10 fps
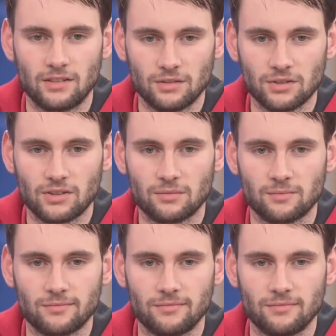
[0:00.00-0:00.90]
use
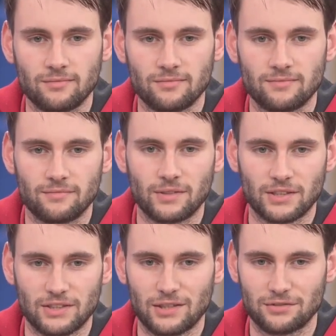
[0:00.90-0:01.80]
them
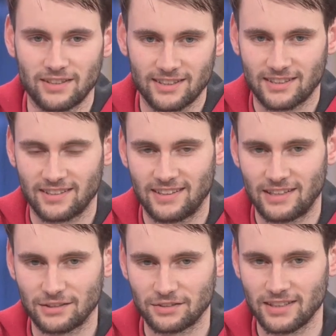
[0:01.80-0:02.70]
because I think
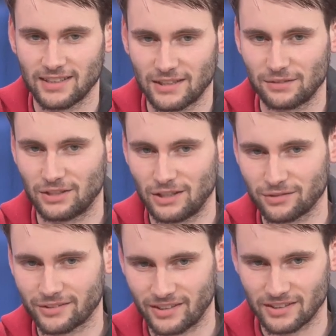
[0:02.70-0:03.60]
I have 7
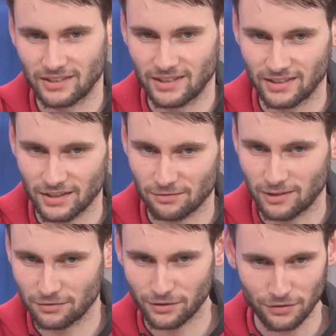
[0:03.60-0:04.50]
correct and then there's
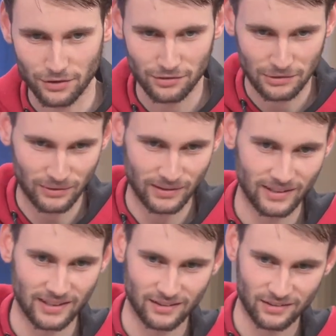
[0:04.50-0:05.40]
one 50-50
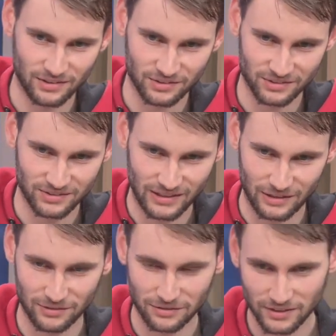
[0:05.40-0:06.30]
again. So
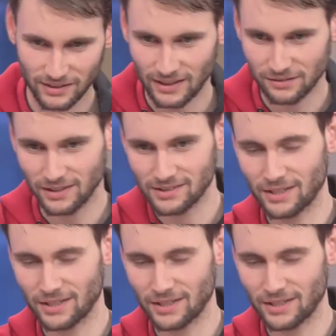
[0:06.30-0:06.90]
with the lifelines,